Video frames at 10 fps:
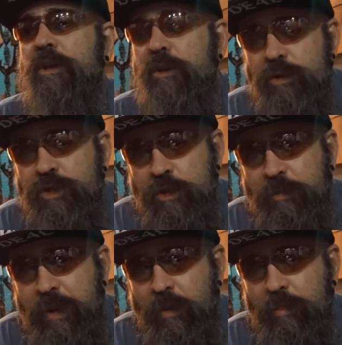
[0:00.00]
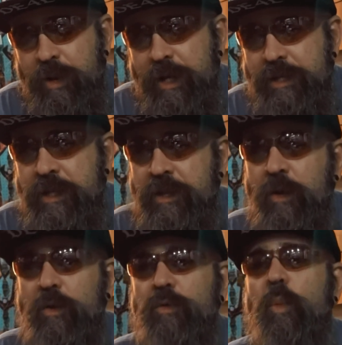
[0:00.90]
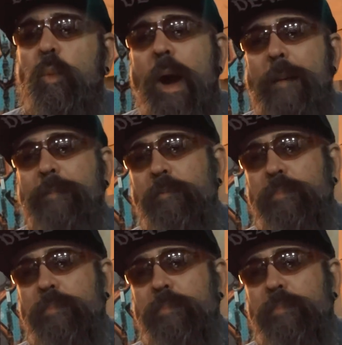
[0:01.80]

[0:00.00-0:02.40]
you should be replacing those. Wiper